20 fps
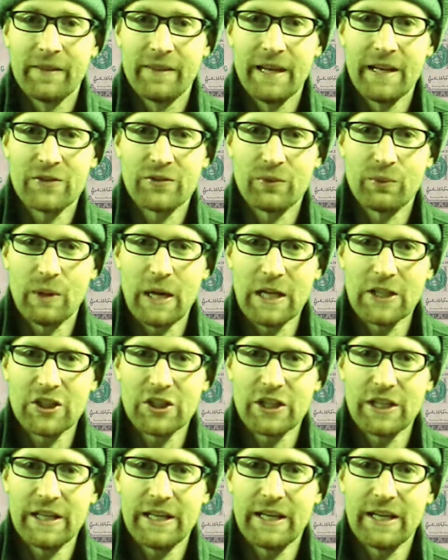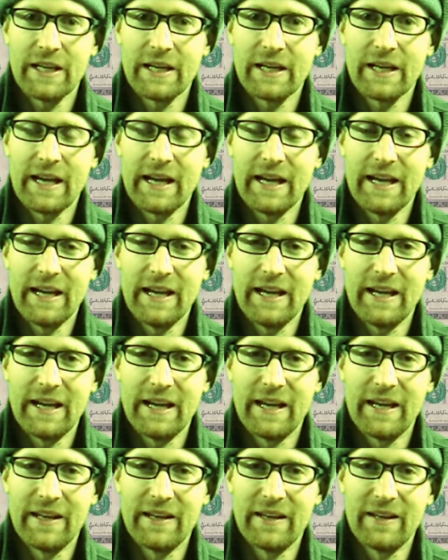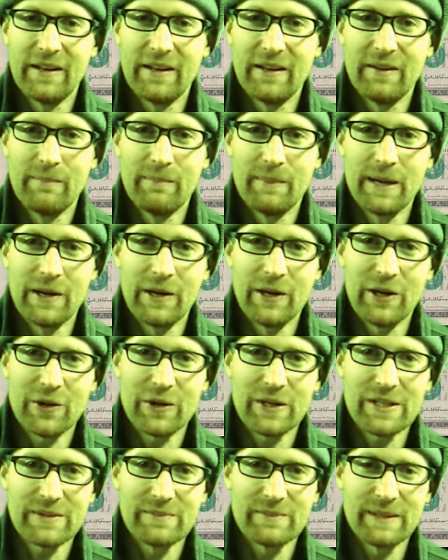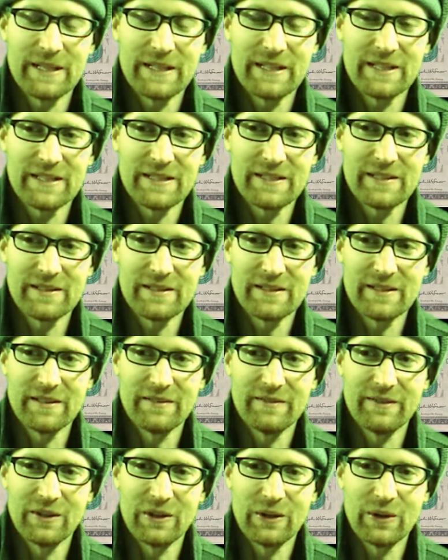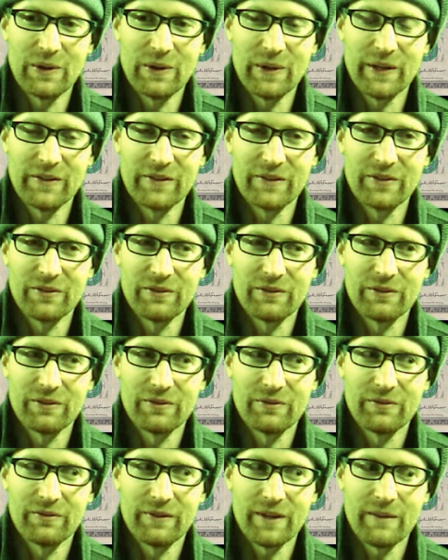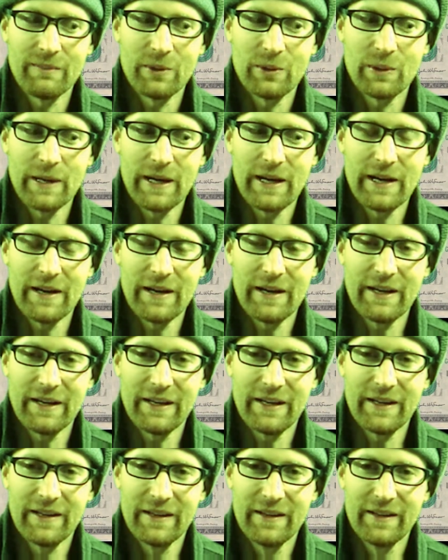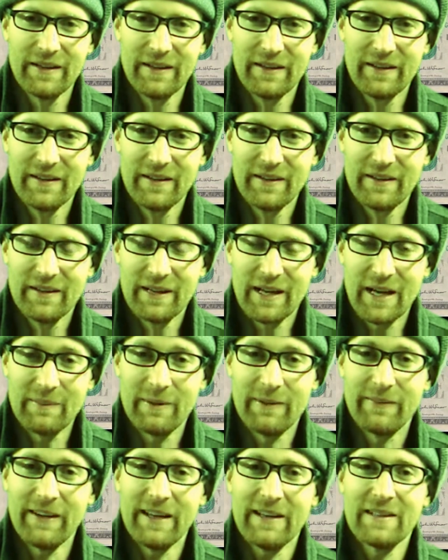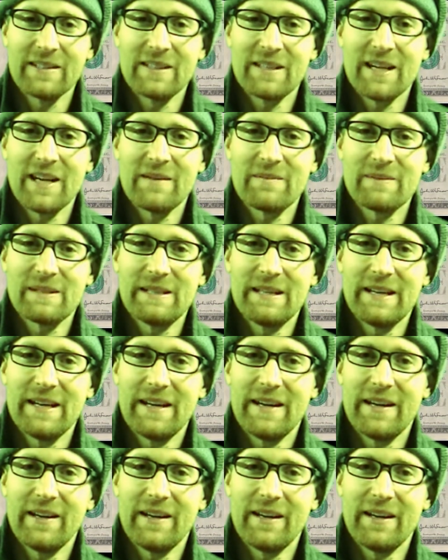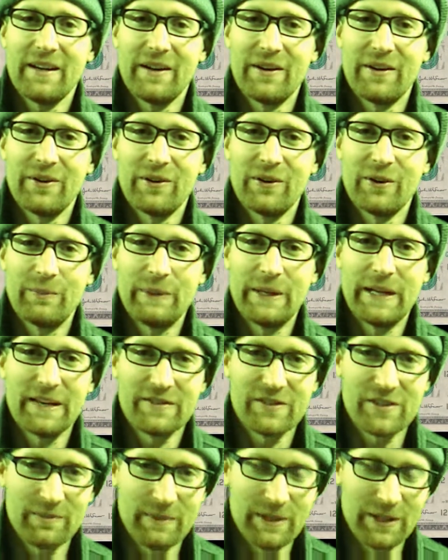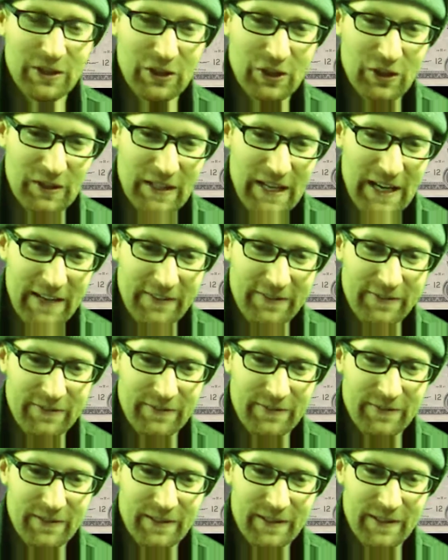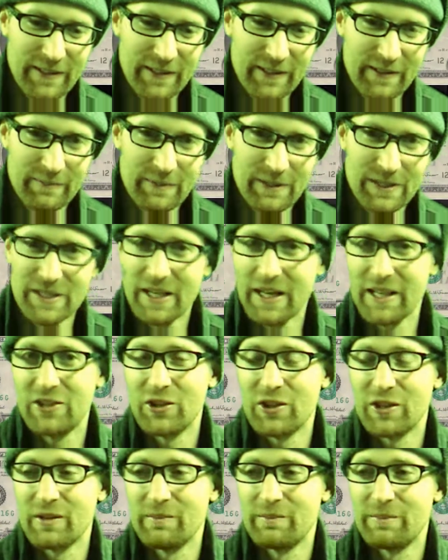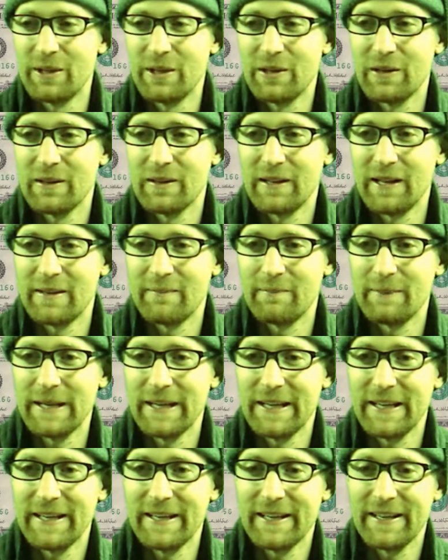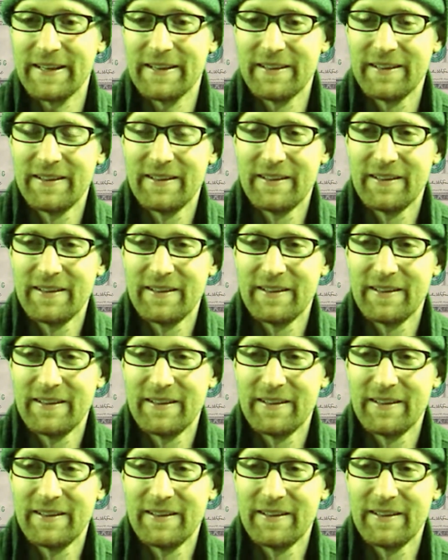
Thanks for watching, and Merry Christmas, even though it's February. Happy Valentine's Day. Hope you have someone in your life besides your computer like me.